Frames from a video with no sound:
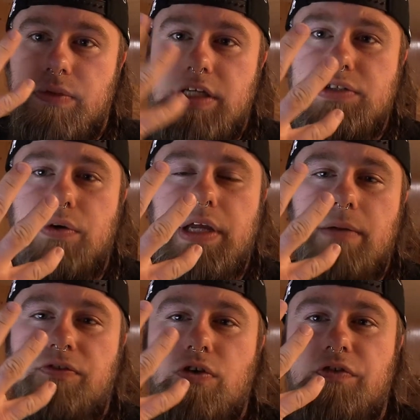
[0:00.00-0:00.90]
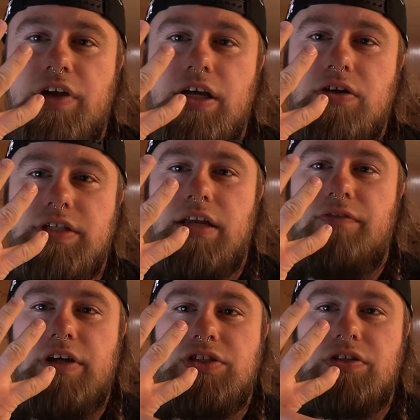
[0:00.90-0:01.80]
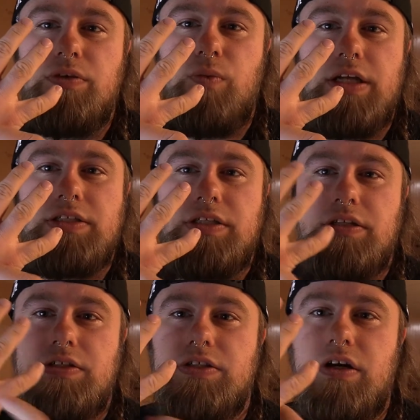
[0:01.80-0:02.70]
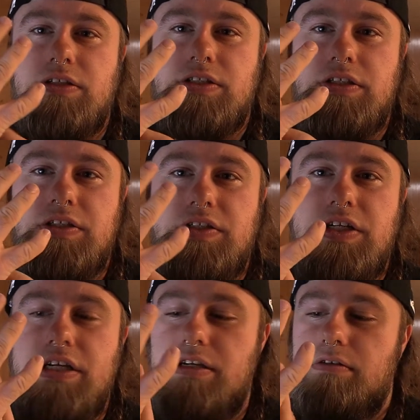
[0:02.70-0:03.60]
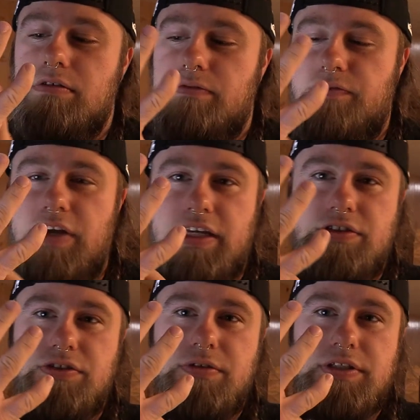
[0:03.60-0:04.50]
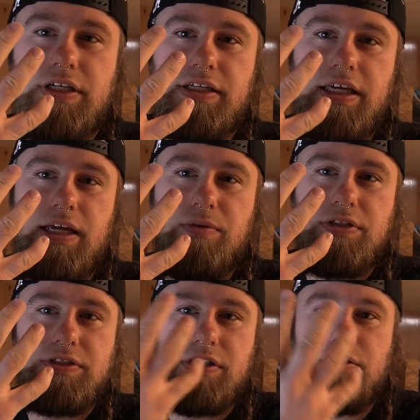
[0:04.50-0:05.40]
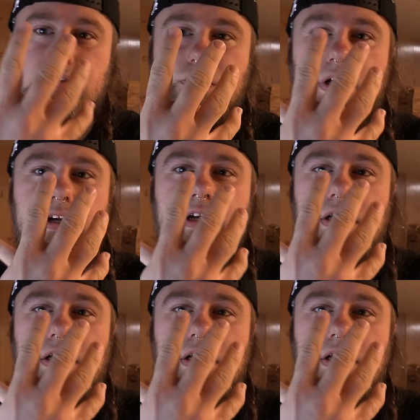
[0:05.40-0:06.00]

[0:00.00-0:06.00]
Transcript: he's holding up 4 fingers, and eventually Winston starts to see. If I can do this on camera, this is going to look weird.